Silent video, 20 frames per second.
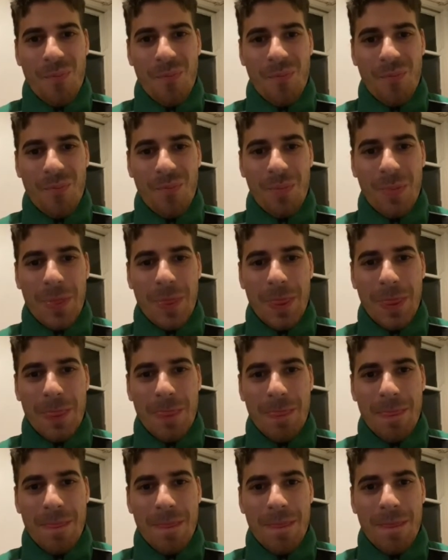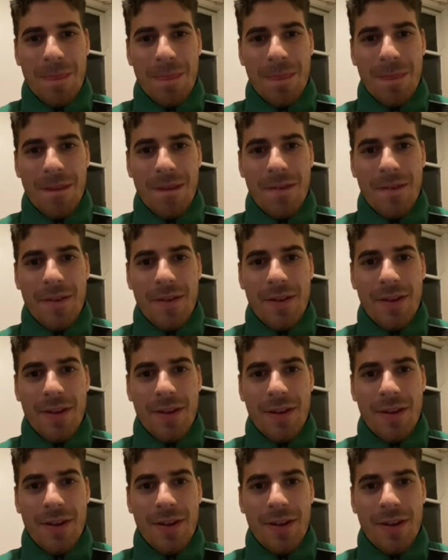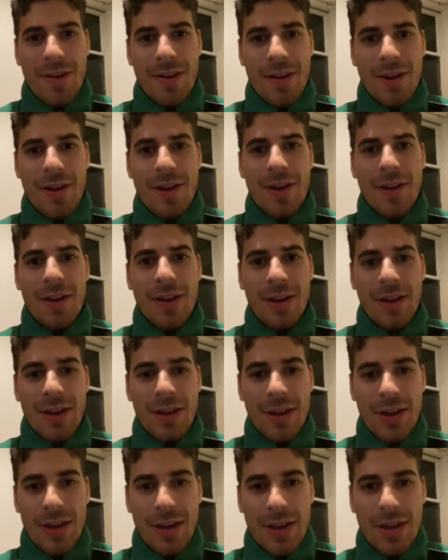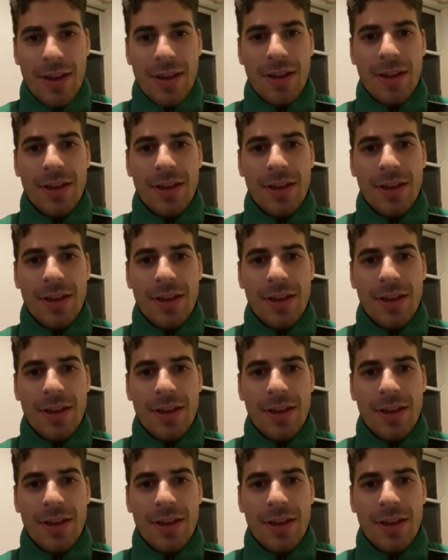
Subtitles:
The person shown says nothing.